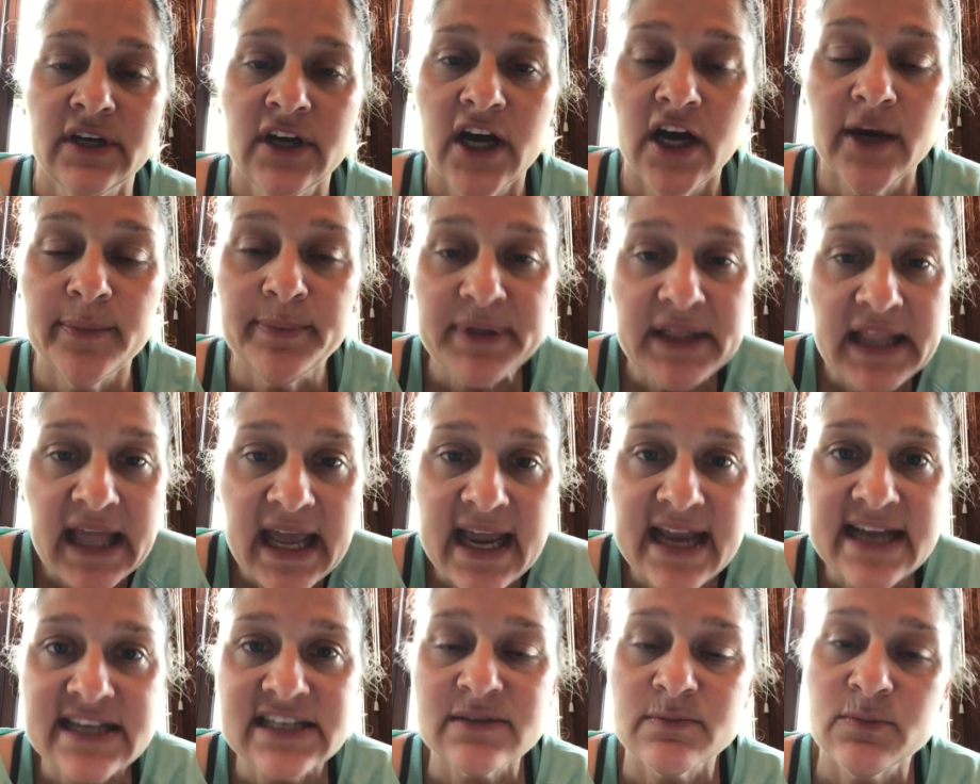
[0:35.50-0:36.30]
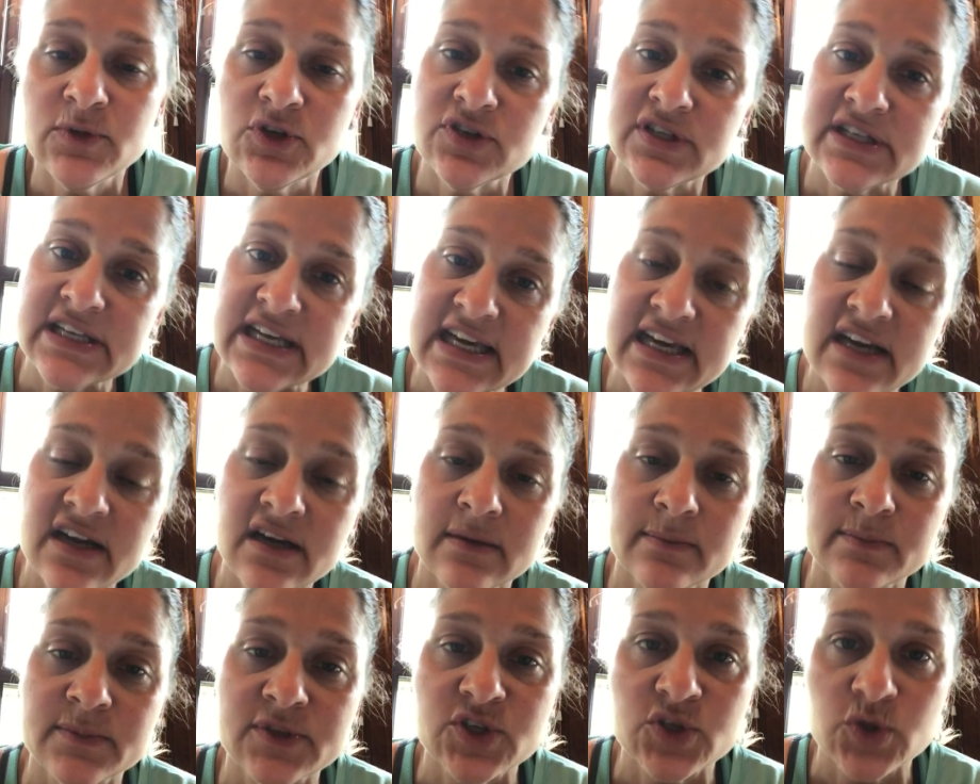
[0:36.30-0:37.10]
A place,
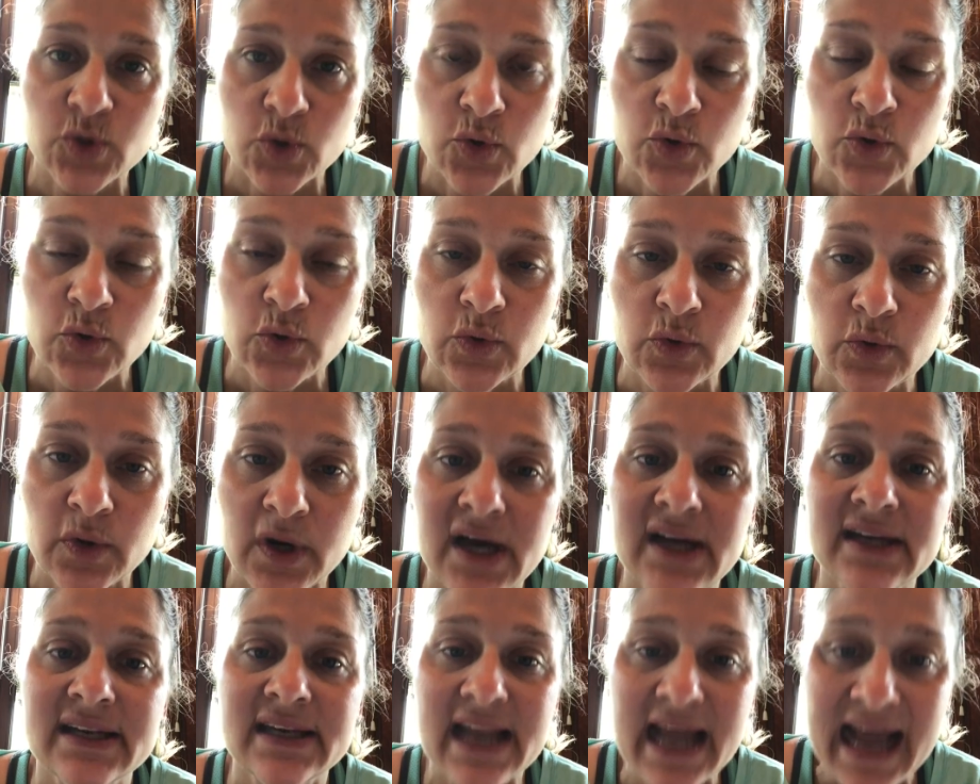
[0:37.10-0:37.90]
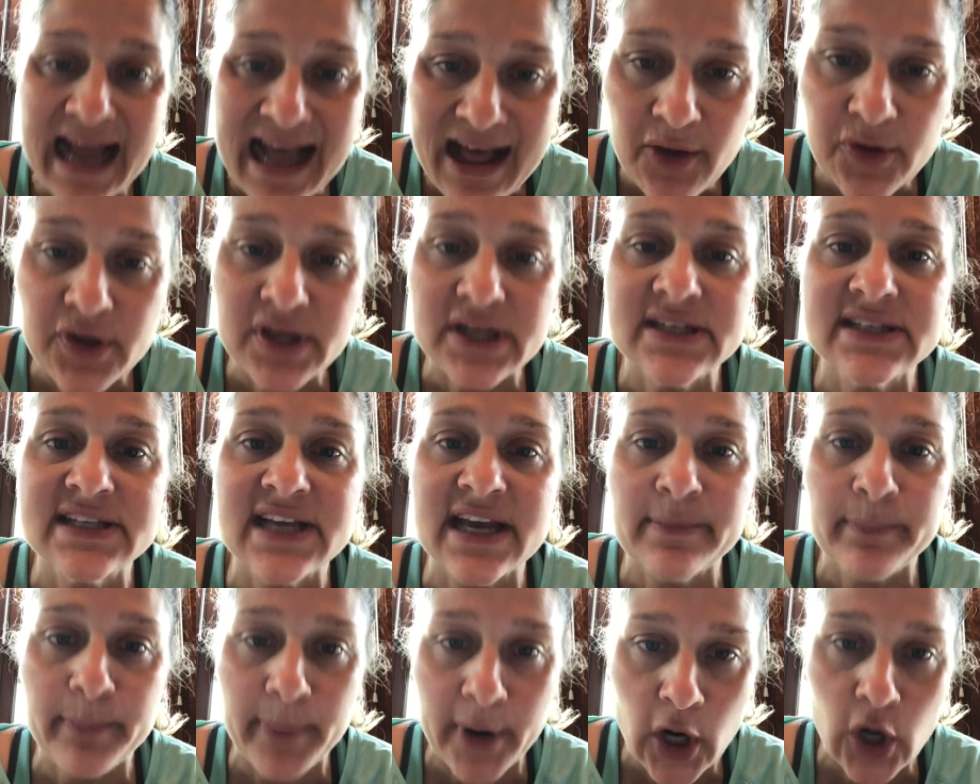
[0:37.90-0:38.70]
museum, school. A noun is
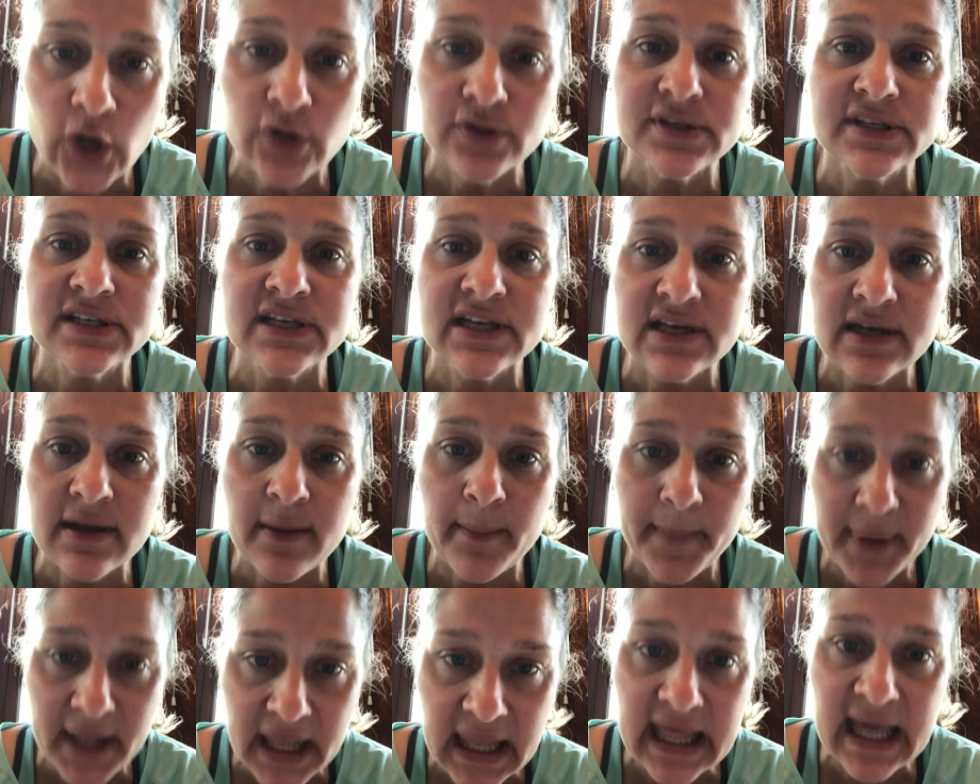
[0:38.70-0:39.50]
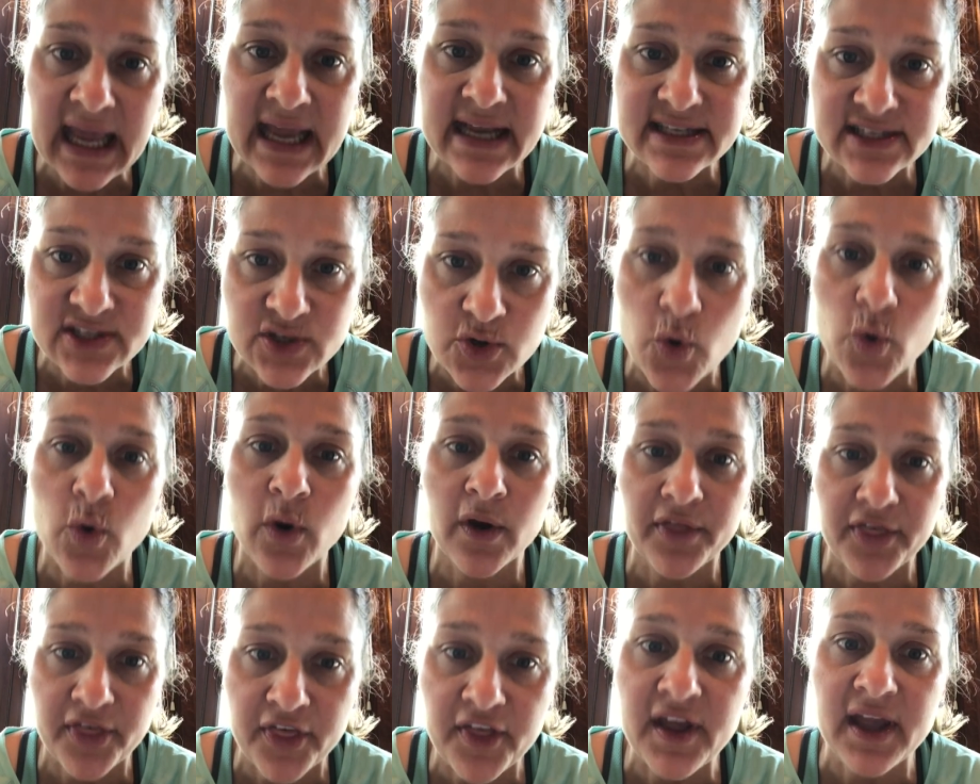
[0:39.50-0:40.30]
a person, place, or
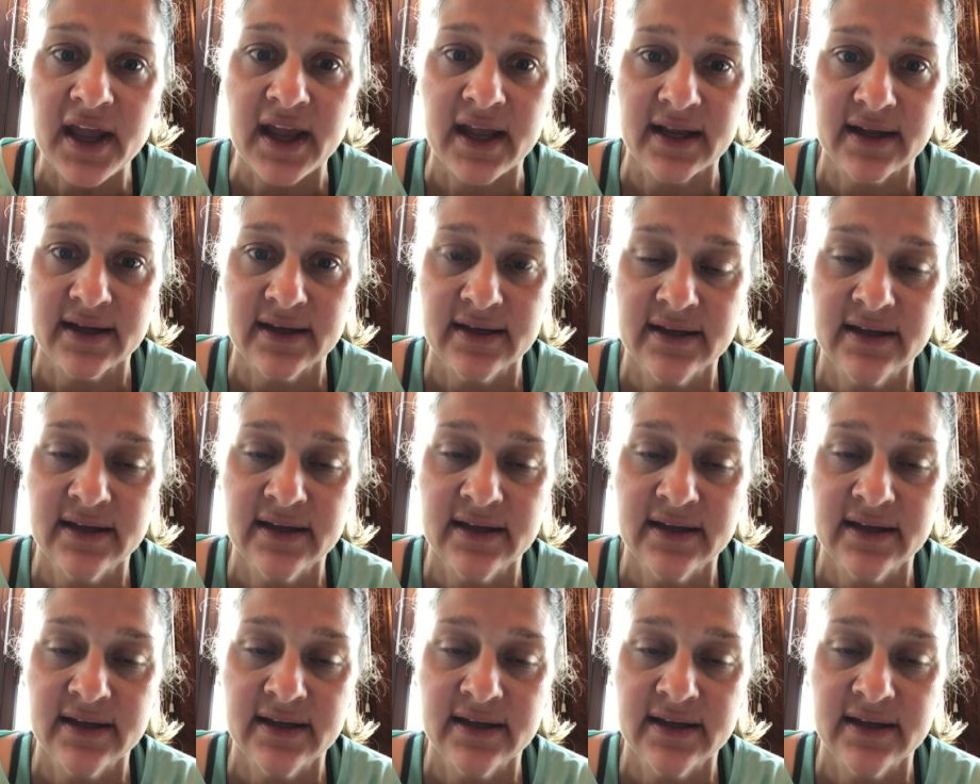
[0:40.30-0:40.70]
thing.